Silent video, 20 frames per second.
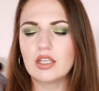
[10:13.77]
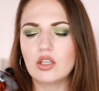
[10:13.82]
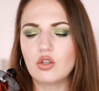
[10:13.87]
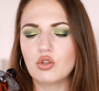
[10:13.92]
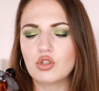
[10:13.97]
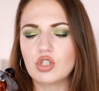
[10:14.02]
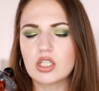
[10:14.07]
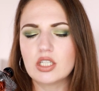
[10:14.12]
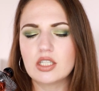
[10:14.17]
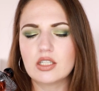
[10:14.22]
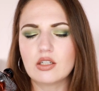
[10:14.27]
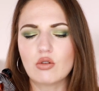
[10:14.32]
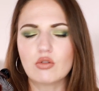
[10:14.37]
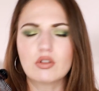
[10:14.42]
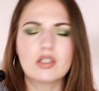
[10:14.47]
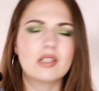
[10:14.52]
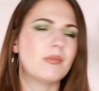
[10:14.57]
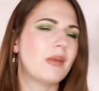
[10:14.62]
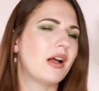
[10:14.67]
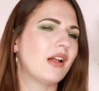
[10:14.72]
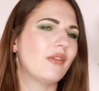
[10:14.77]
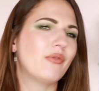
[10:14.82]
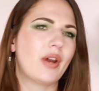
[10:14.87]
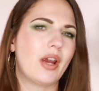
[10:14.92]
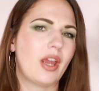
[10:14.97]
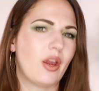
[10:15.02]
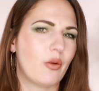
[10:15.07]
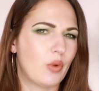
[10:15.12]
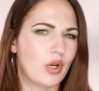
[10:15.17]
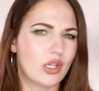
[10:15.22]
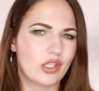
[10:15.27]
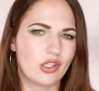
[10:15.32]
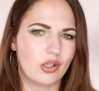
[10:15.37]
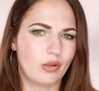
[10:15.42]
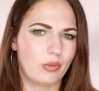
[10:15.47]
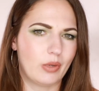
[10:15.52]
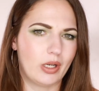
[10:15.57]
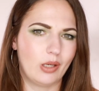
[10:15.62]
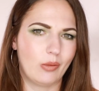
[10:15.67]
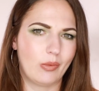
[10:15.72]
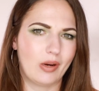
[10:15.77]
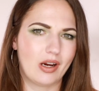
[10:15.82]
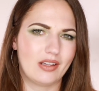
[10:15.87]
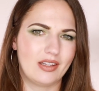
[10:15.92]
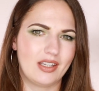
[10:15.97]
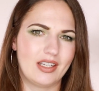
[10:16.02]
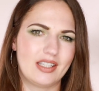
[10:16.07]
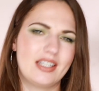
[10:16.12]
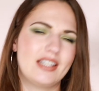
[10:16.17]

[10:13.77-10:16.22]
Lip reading: You just don't smell very original when you wear this.